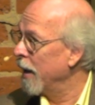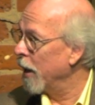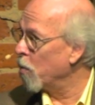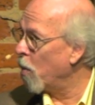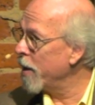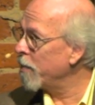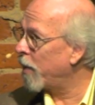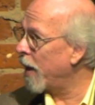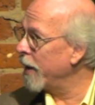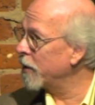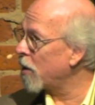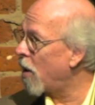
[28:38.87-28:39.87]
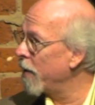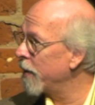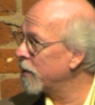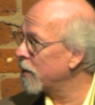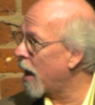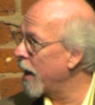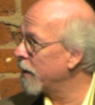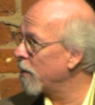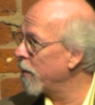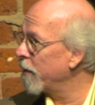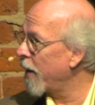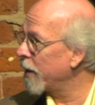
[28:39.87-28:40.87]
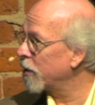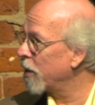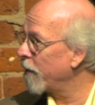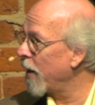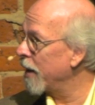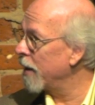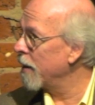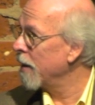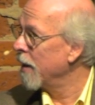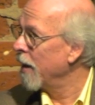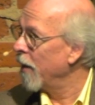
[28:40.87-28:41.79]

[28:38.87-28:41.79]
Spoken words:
In one place on the site that we've excavated,